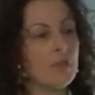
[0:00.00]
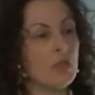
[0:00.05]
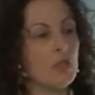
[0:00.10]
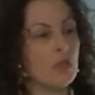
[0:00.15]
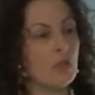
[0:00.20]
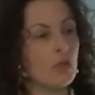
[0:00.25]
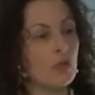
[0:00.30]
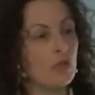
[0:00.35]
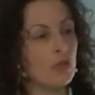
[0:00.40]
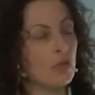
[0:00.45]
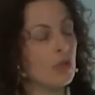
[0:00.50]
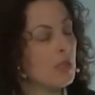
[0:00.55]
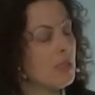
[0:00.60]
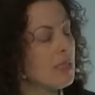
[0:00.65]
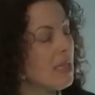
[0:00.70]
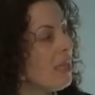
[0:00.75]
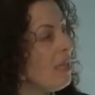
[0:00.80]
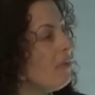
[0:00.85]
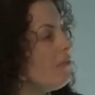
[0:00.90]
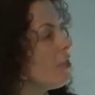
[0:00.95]
solutions
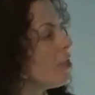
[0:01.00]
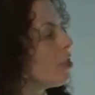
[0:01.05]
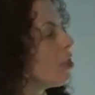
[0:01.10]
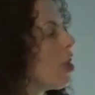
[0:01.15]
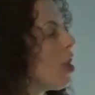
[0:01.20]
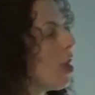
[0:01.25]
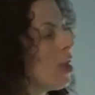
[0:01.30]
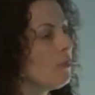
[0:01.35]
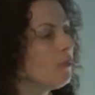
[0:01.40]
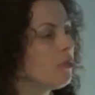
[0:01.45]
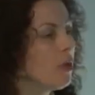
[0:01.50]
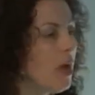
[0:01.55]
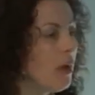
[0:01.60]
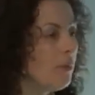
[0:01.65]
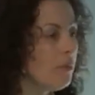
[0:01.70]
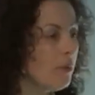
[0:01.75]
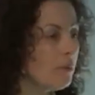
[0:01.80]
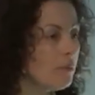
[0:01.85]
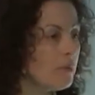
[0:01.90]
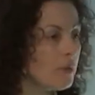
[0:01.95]
even to hard
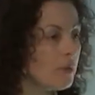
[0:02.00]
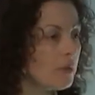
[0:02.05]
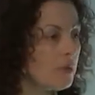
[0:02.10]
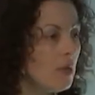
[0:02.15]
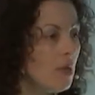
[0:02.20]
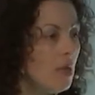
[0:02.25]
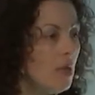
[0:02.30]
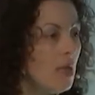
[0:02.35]
problems